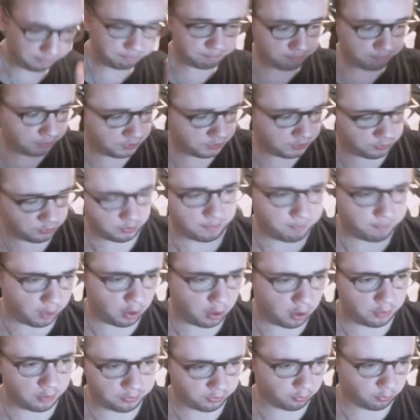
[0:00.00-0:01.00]
between
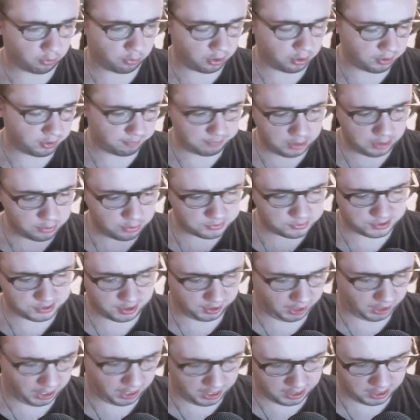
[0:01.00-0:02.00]
both the world of music
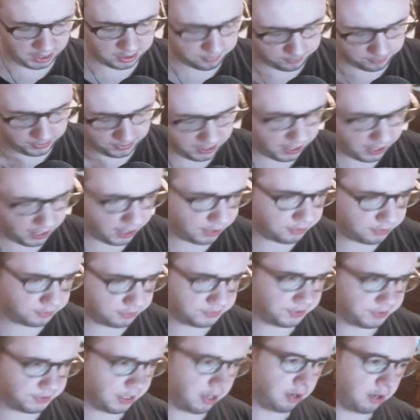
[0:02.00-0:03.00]
and the band
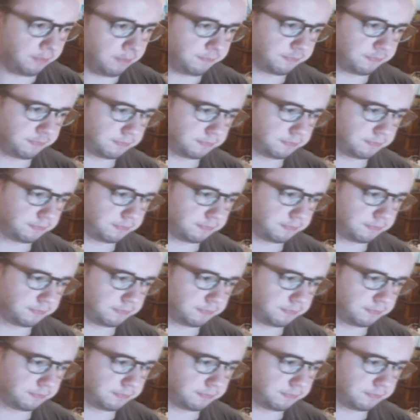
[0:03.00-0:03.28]
itself.